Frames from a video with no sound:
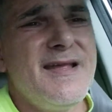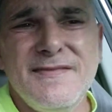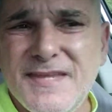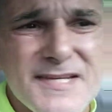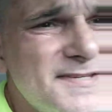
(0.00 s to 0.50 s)

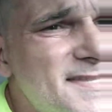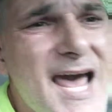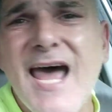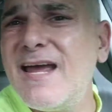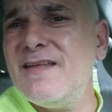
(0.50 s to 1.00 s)
this
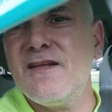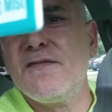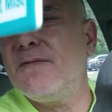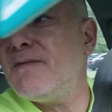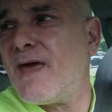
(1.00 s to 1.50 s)
that and, the,
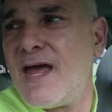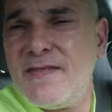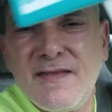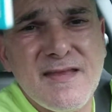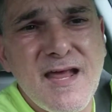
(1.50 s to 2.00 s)

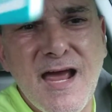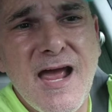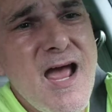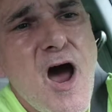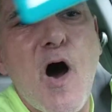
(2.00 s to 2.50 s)
and
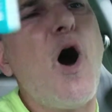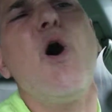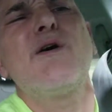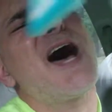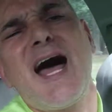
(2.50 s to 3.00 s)

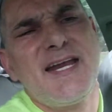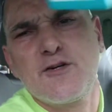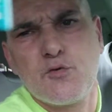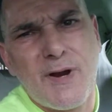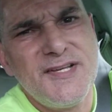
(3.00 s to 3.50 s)
all kind of
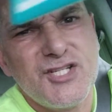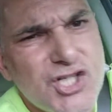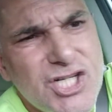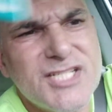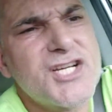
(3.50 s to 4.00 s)
crazy
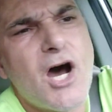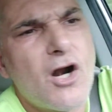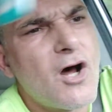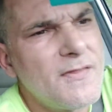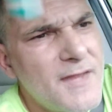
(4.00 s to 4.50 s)
shit's gone
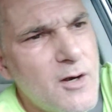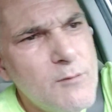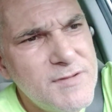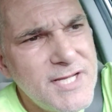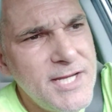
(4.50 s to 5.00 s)
on there
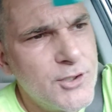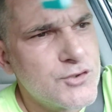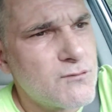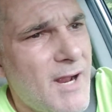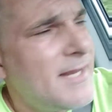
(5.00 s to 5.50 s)
over the
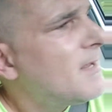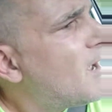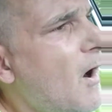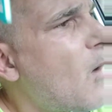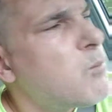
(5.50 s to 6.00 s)
years right
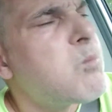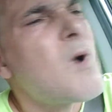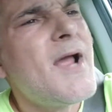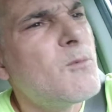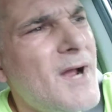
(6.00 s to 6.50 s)

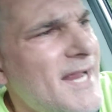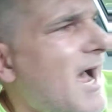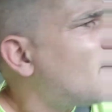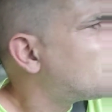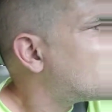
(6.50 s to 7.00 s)
way way
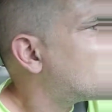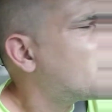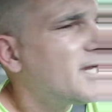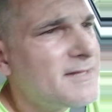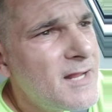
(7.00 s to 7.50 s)
out there
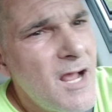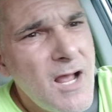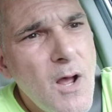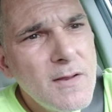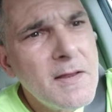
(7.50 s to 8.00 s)
shit
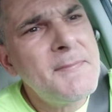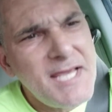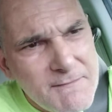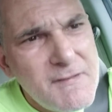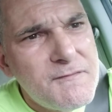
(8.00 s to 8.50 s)
let me
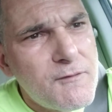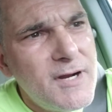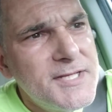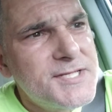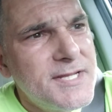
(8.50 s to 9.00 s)
give you for
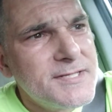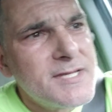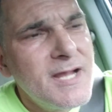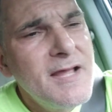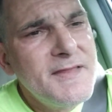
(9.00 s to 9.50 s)

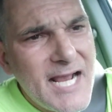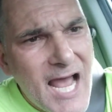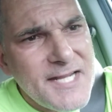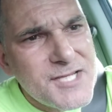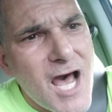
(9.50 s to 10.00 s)
instance the
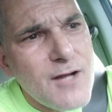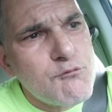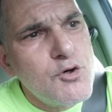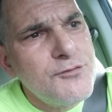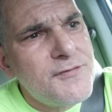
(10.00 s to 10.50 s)
guy todd
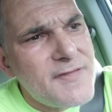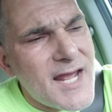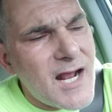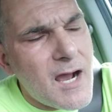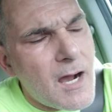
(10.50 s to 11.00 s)
ruth
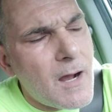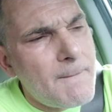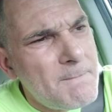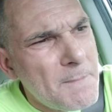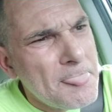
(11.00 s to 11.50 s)
that
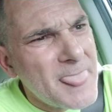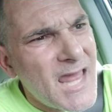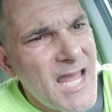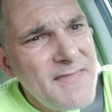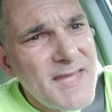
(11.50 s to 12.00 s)
um
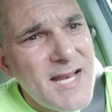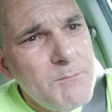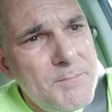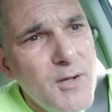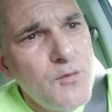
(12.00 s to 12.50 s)

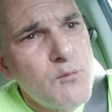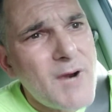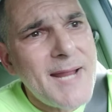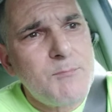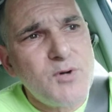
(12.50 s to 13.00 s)
that built the
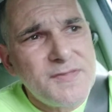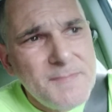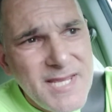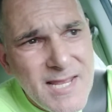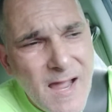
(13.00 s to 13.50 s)
ramp with
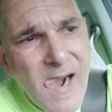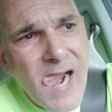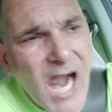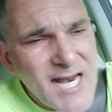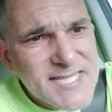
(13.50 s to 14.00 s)
me
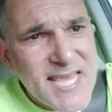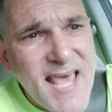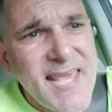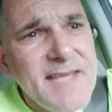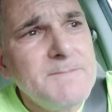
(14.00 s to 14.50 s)
okay